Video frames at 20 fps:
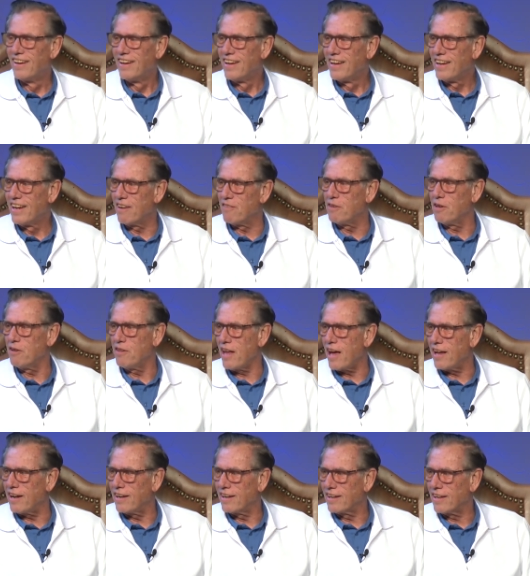You ever do
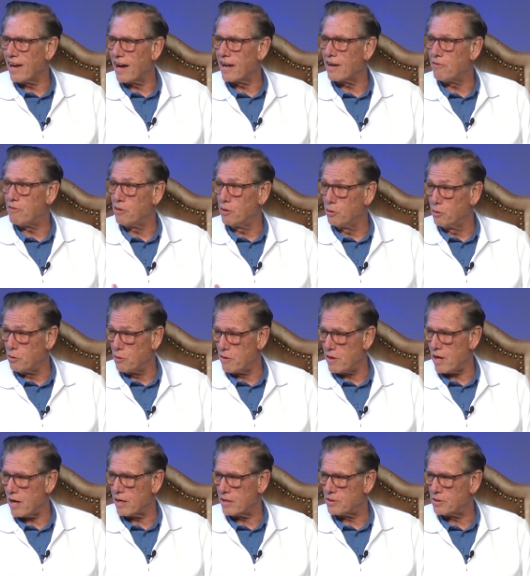that? God, if you'll do
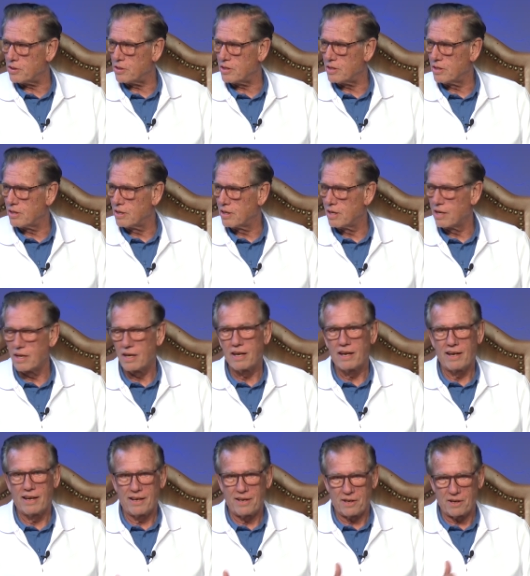this,
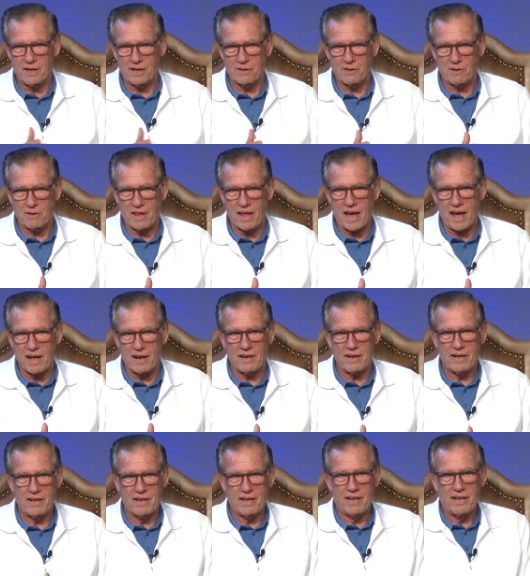then I'll do that.
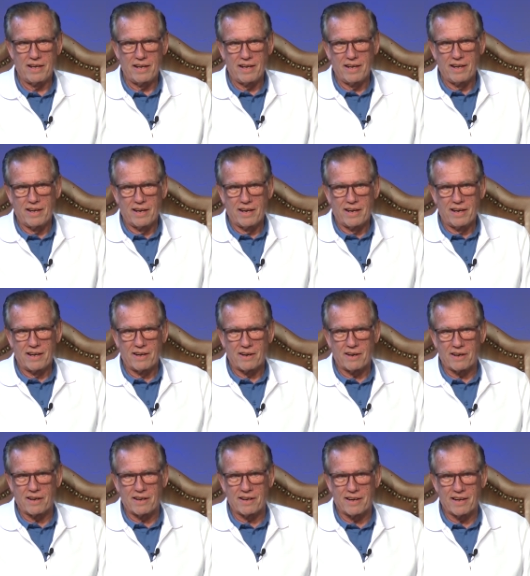
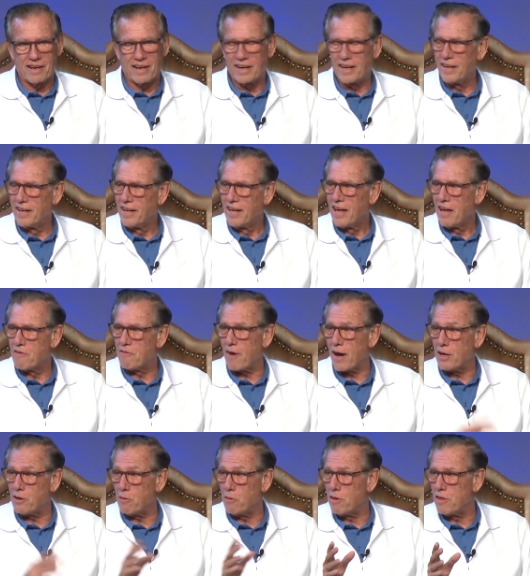Or if
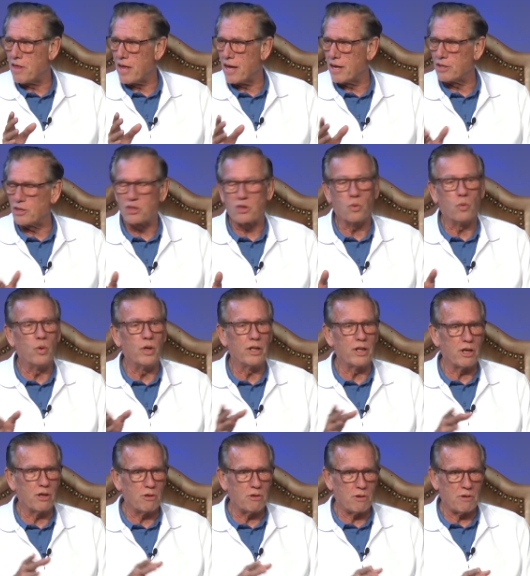I do this, will
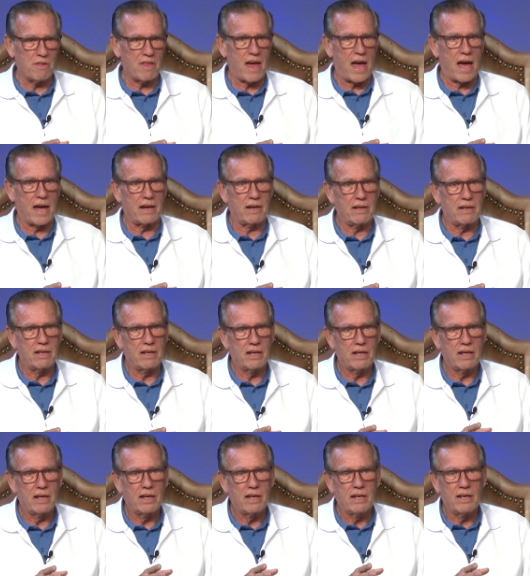you do that?
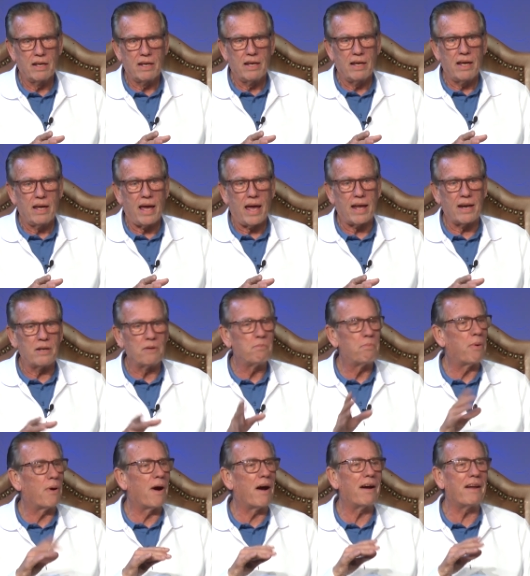And in
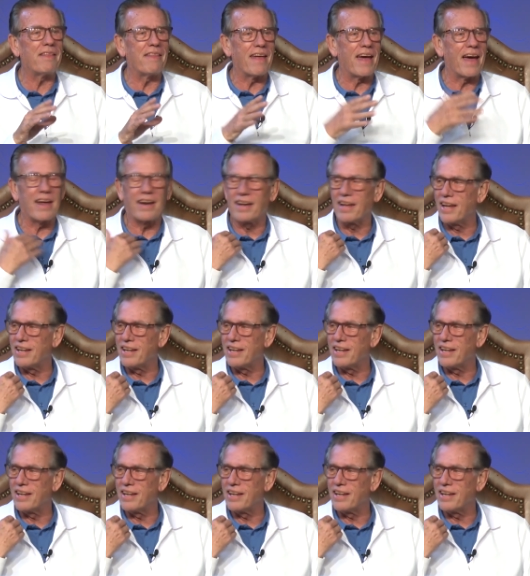part of that,